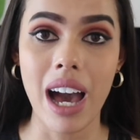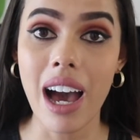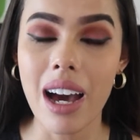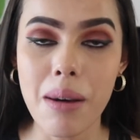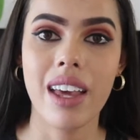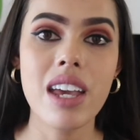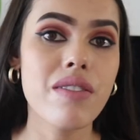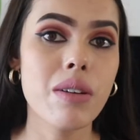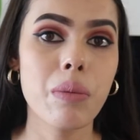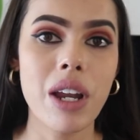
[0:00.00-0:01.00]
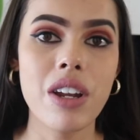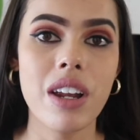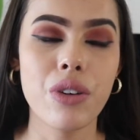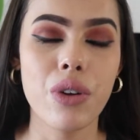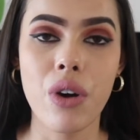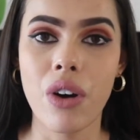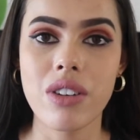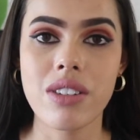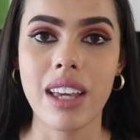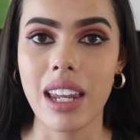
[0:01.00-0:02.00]
up even when you're
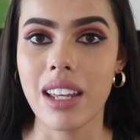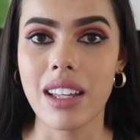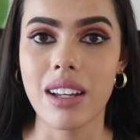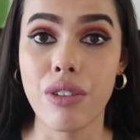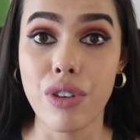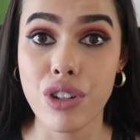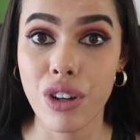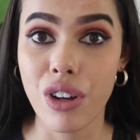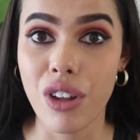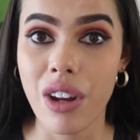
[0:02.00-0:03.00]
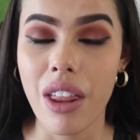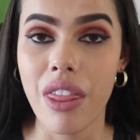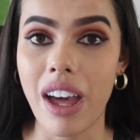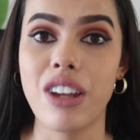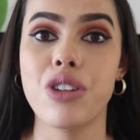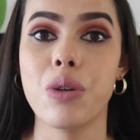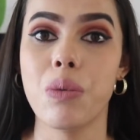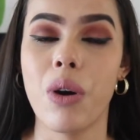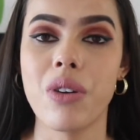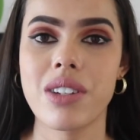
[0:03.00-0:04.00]
not getting the return that you
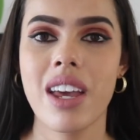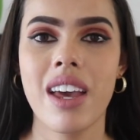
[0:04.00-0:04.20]
want.